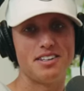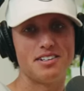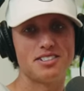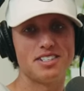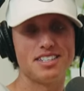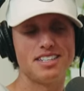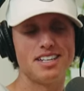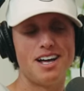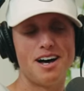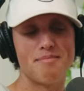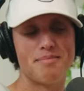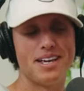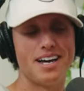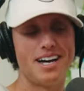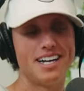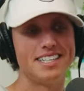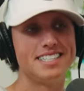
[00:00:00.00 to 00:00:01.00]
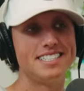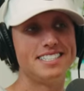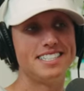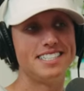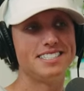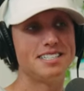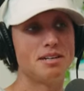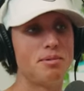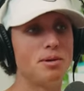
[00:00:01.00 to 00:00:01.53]
there's a lot behind the
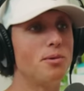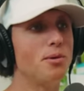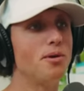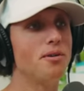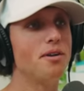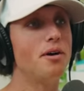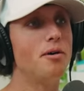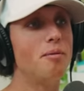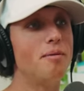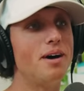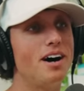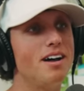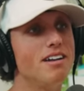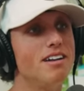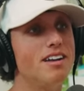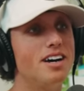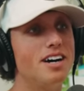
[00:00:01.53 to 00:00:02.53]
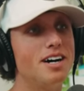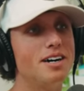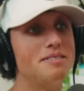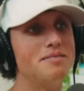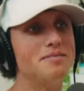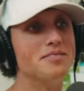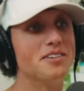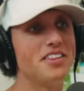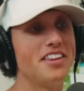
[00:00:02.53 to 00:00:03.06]
scenes that people don't know about
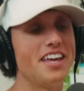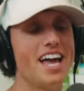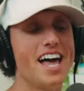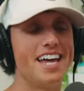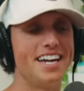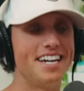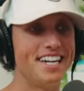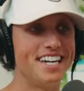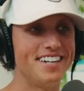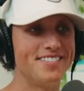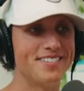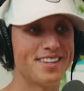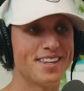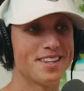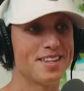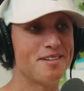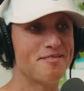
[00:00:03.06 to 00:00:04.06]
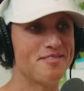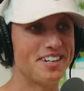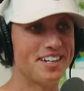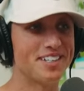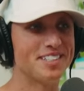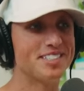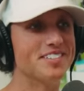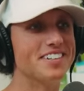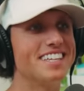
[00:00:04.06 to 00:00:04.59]
um, with the editing, with the
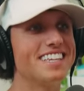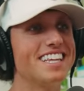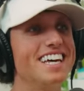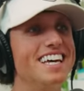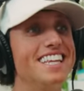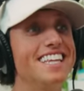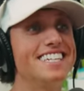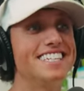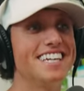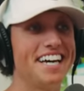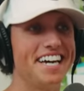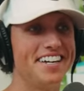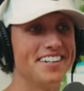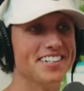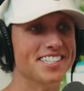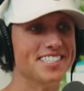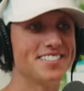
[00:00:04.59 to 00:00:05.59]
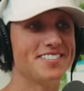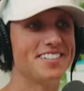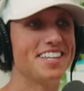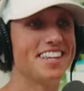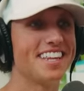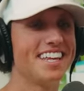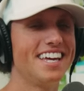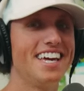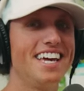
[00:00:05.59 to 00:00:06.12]
thumbnails, with the titles,
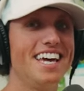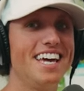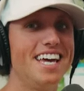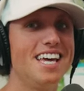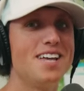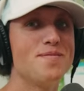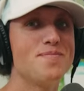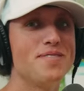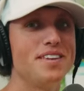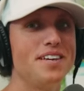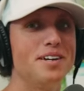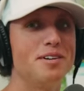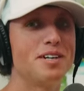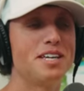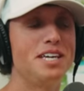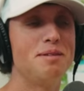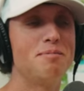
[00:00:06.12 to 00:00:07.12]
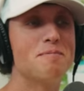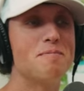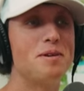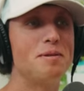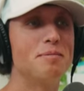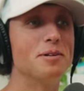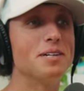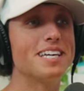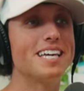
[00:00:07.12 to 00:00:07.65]
with, you know, keeping
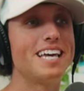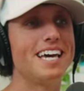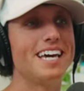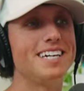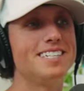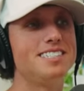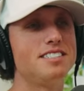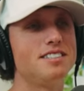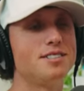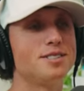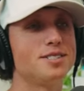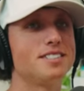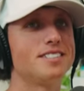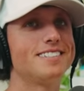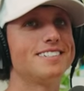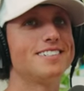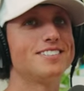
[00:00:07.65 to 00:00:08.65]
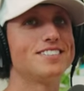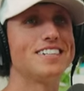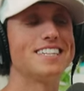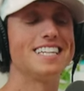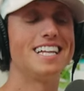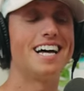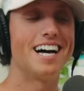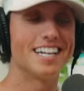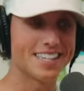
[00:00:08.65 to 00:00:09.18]
people engaged. There's, there's a
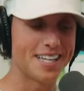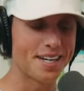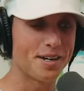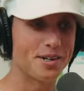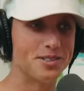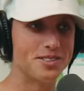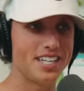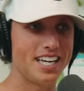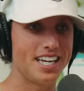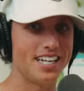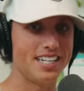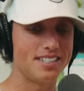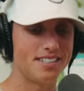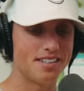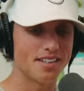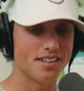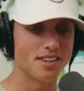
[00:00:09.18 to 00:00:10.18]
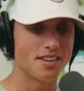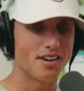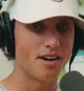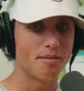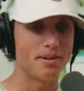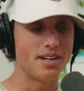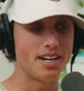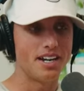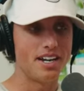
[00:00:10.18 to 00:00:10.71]
lot that goes into the
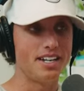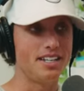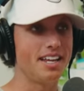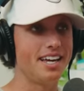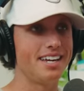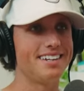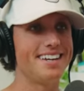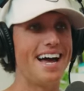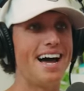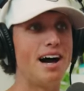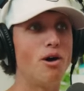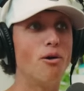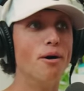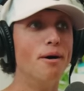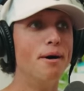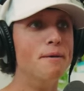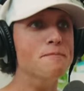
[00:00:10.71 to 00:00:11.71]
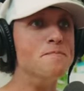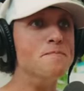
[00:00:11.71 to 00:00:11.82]
thought behind it. And like now,